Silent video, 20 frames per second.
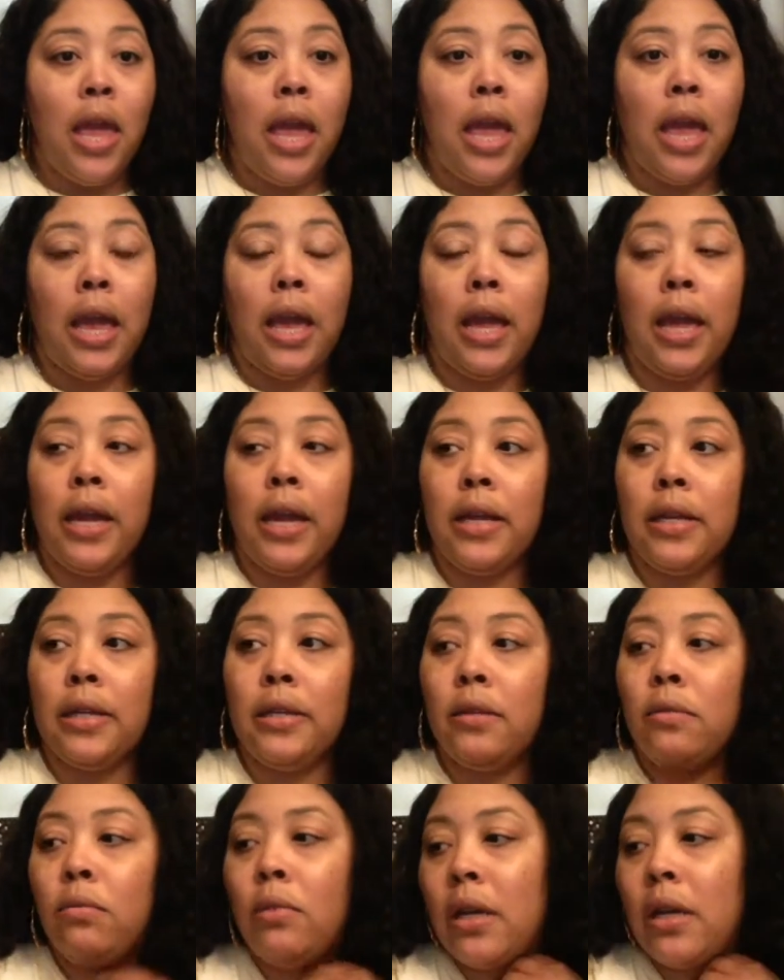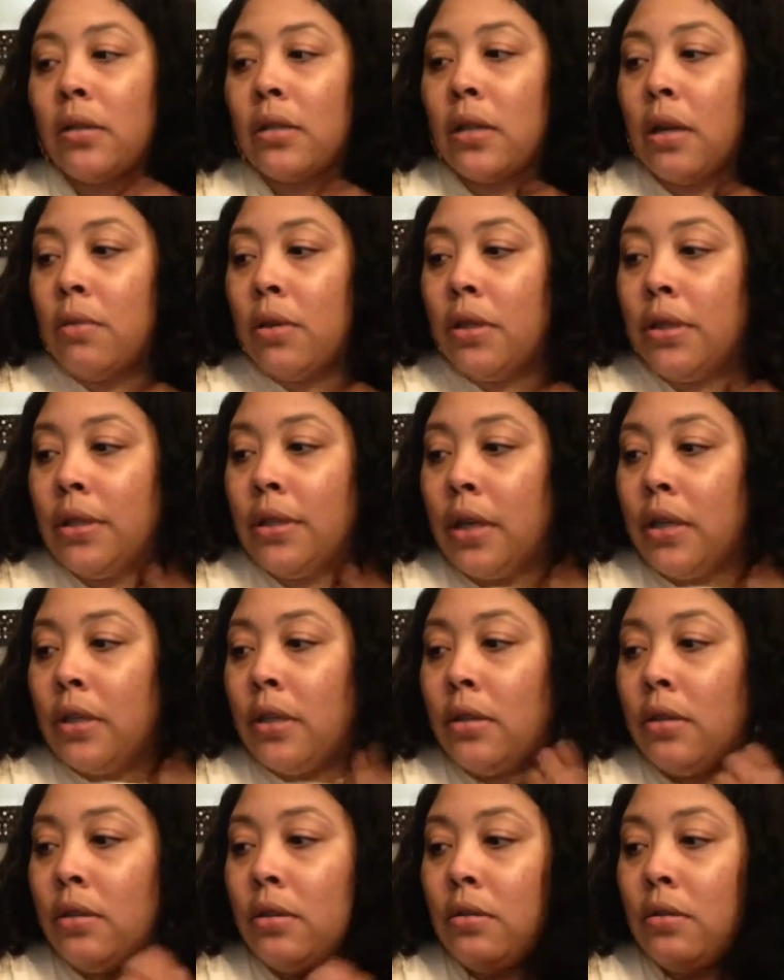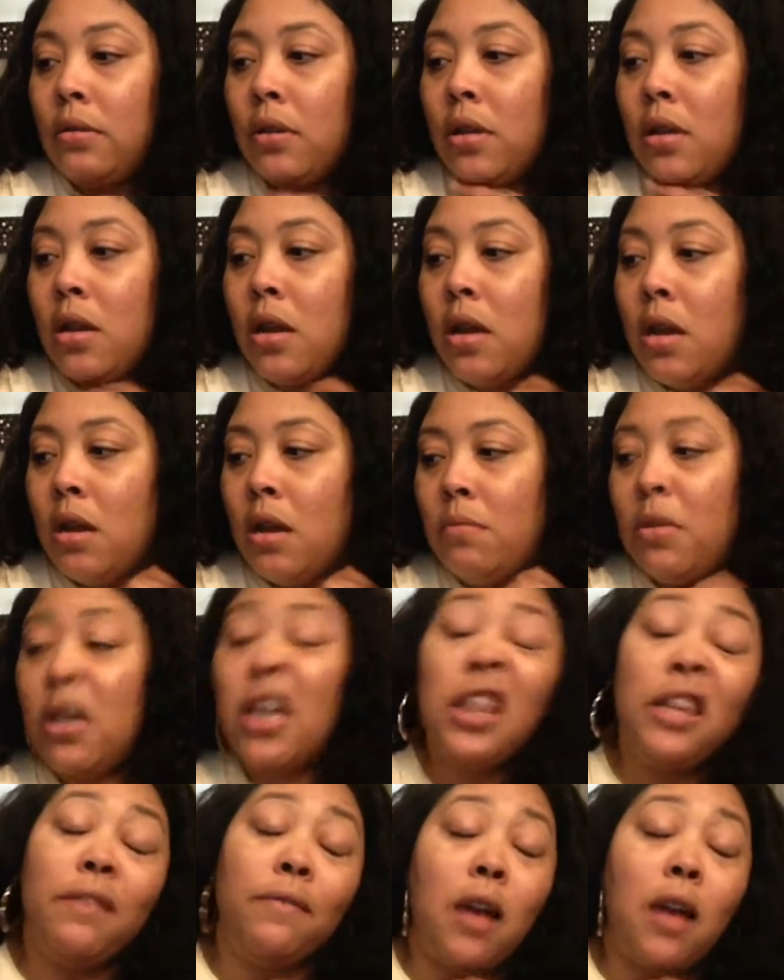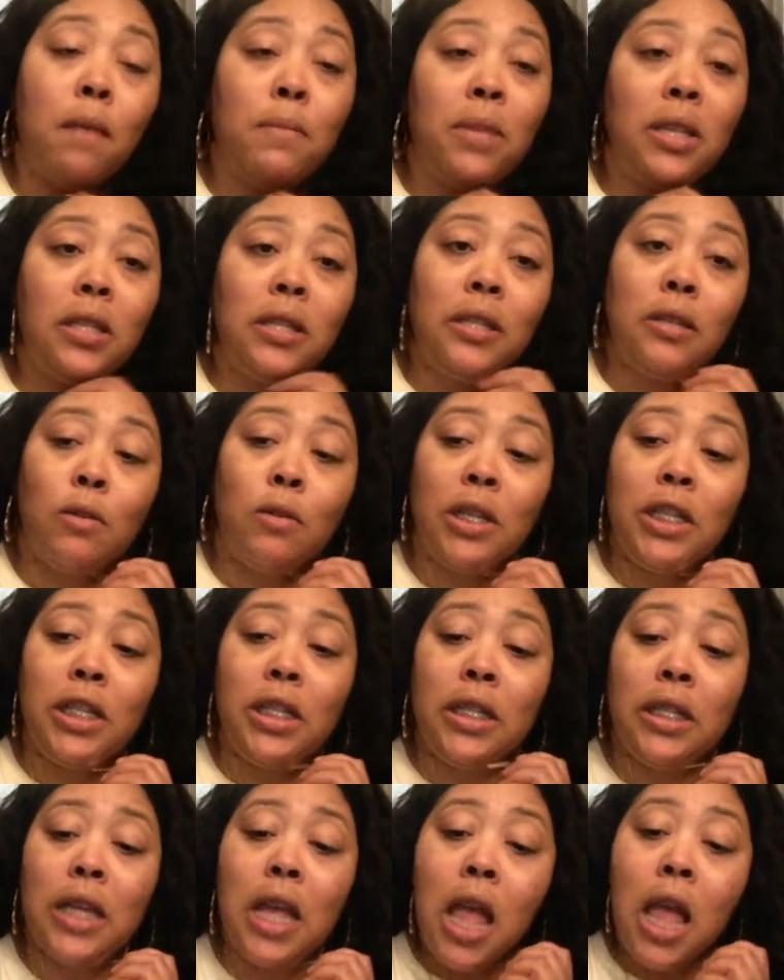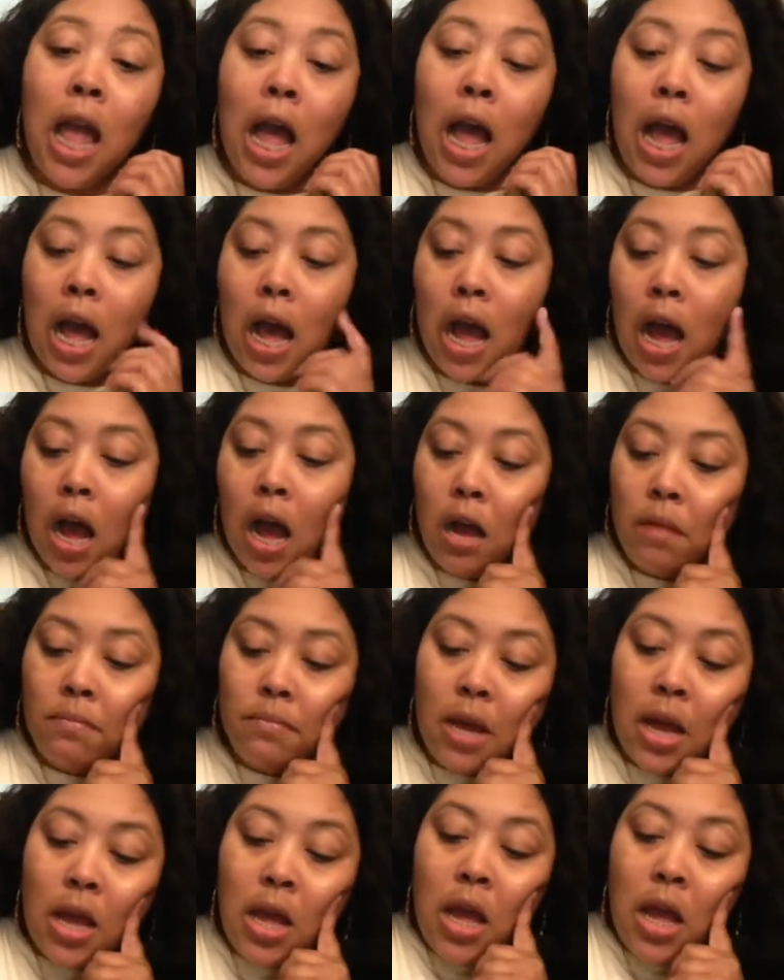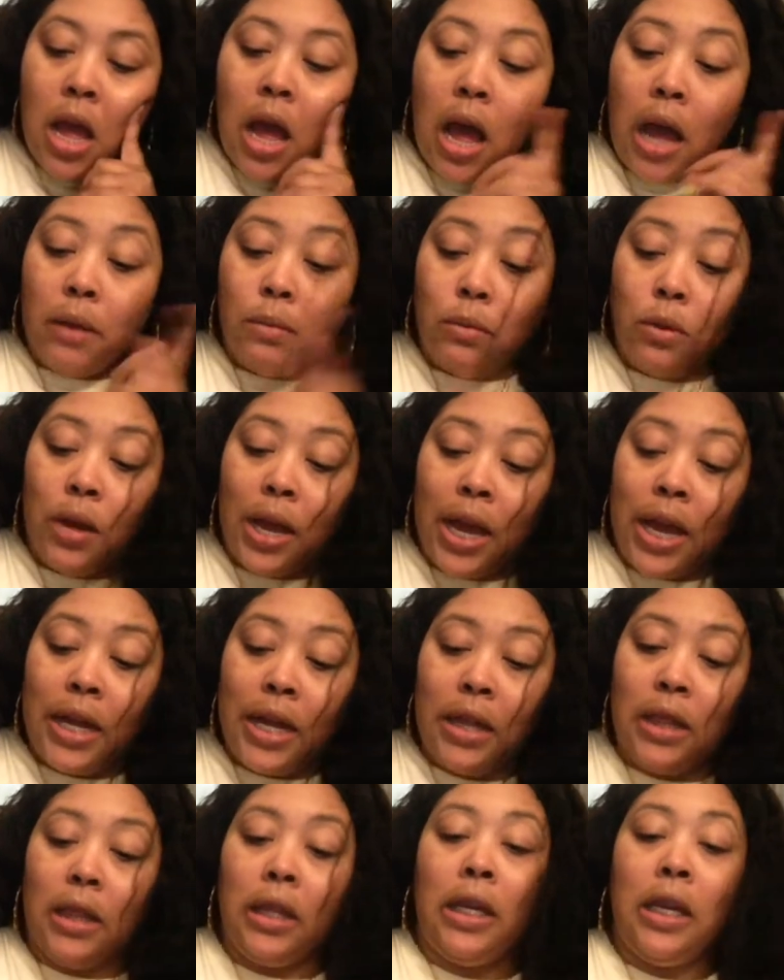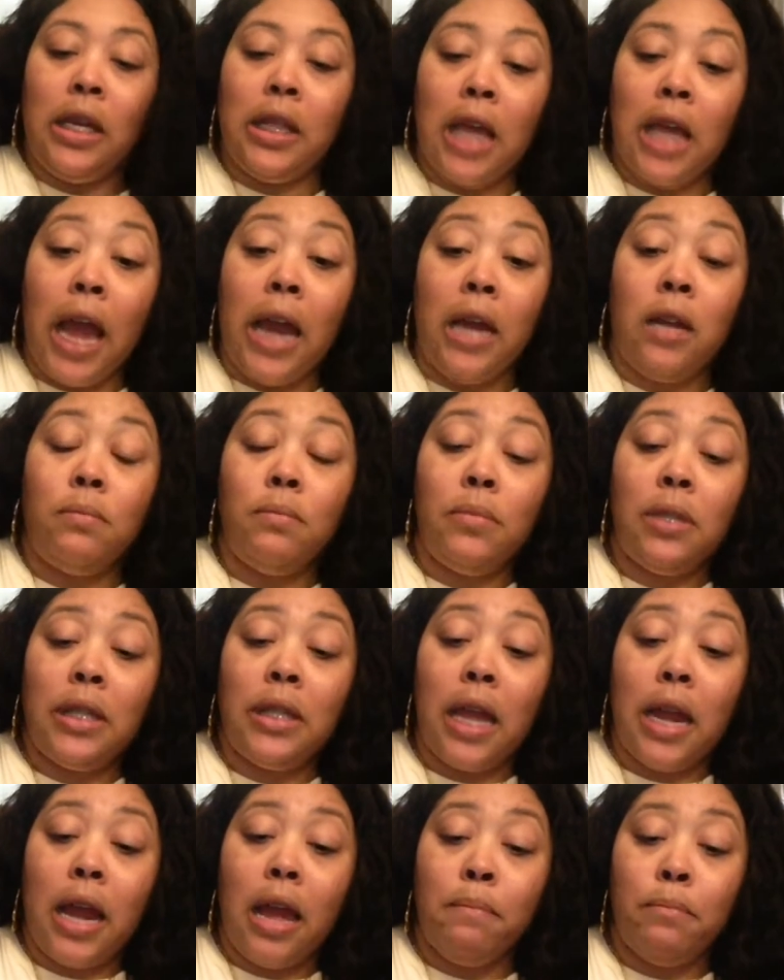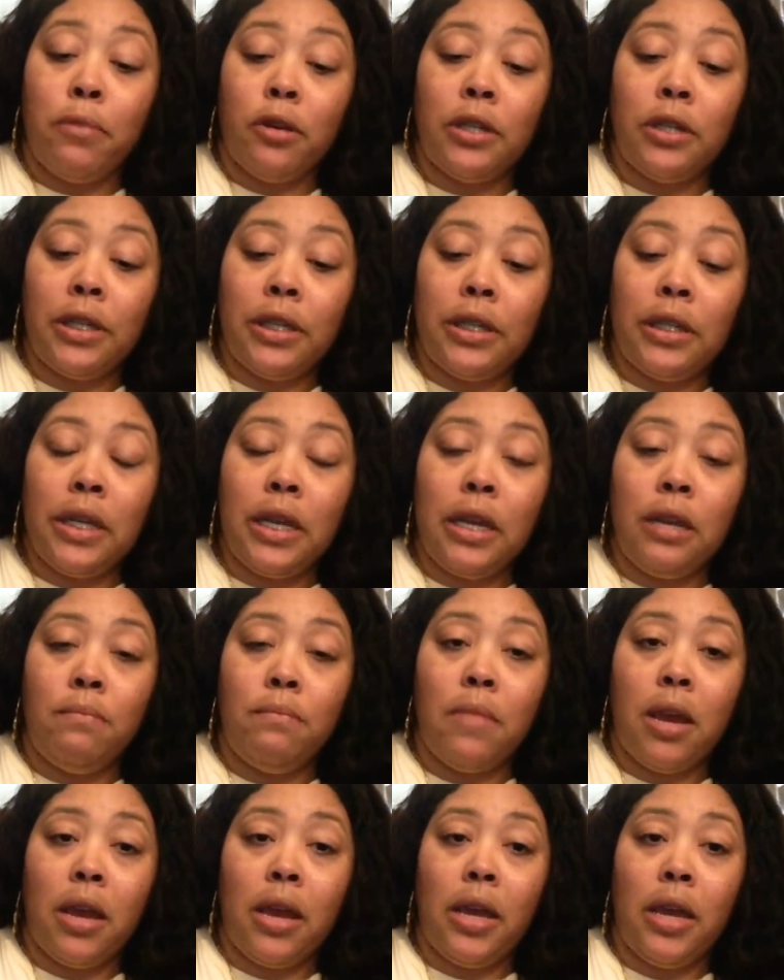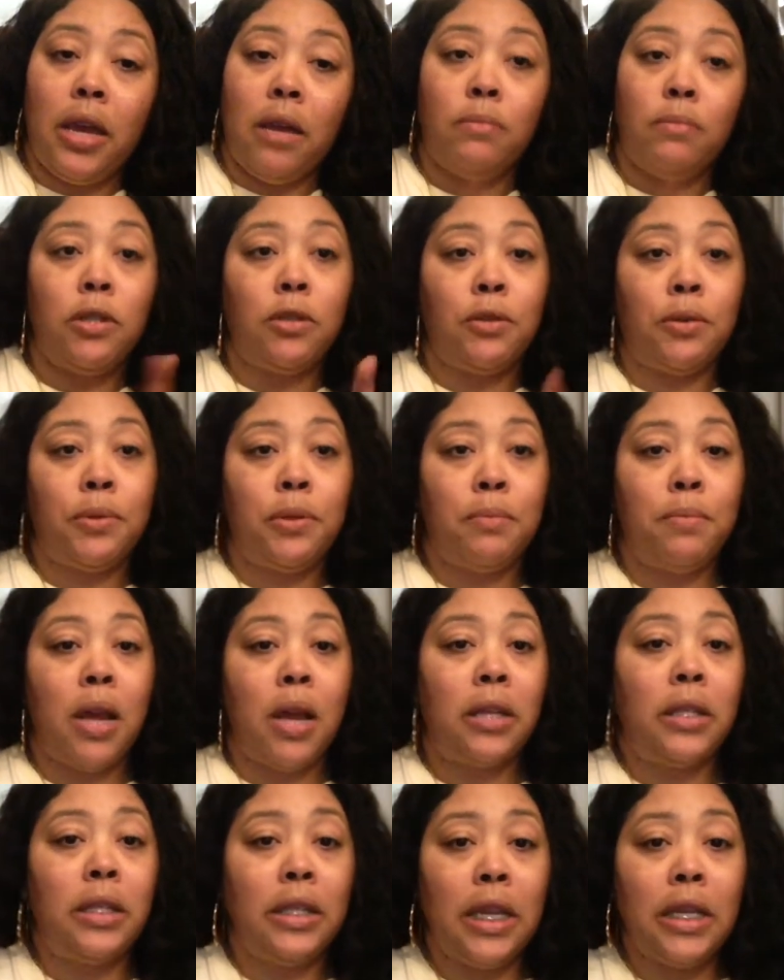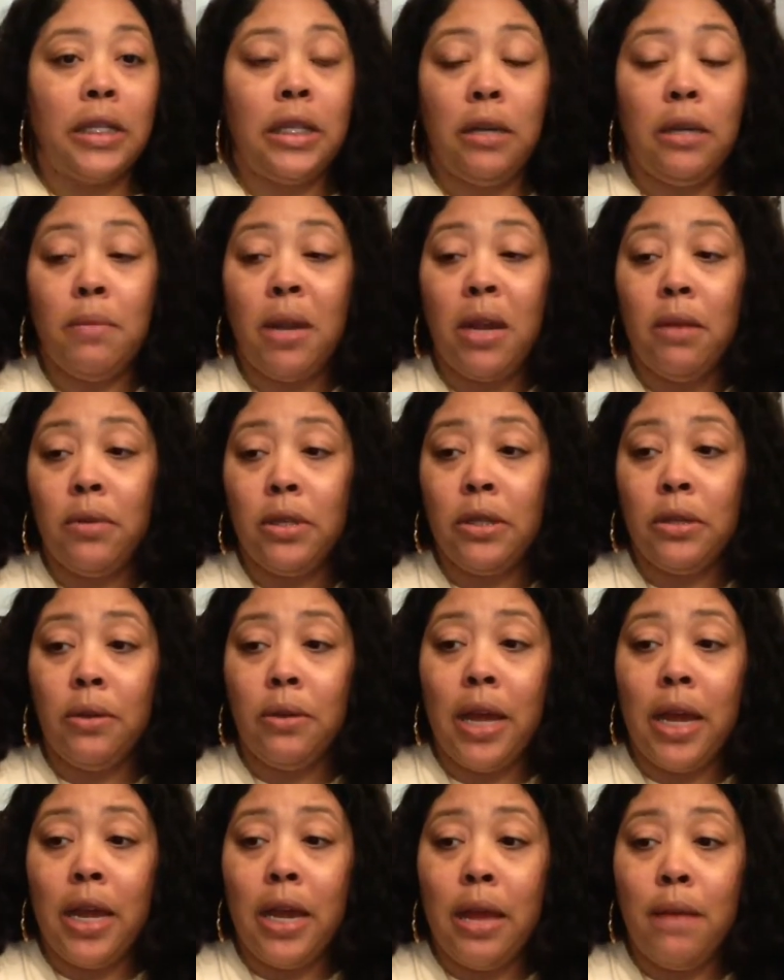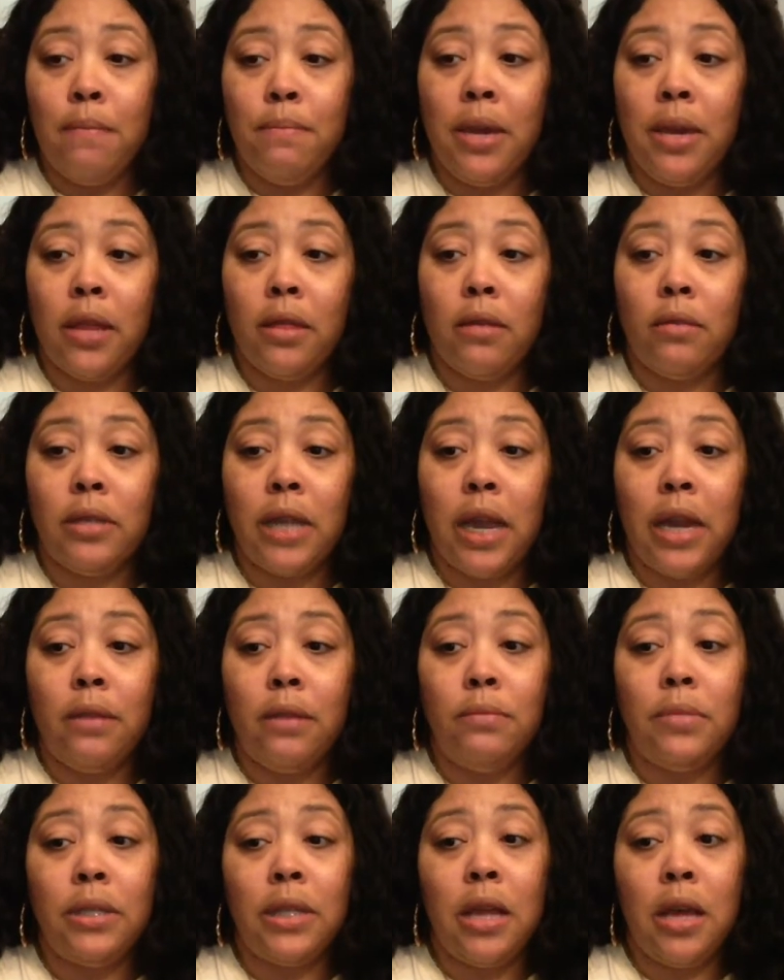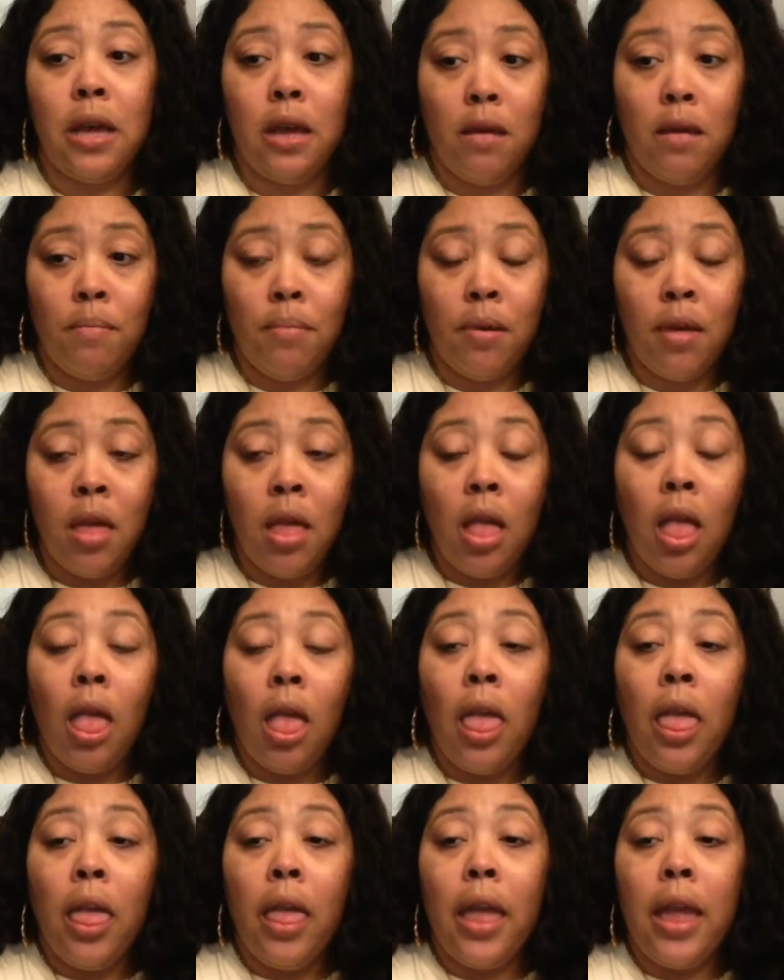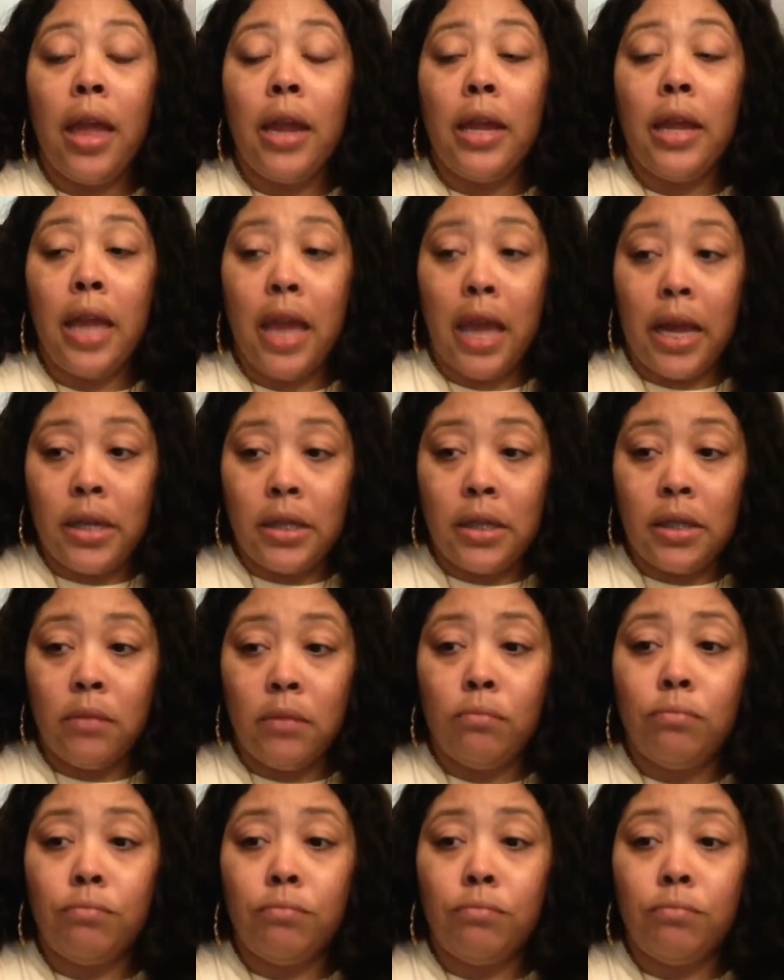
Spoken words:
And what else do I want you guys to do? You can leave comments, questions. I will go ahead and link the items that I purchased in my description box in case anybody wants to go ahead and pick those items up and get.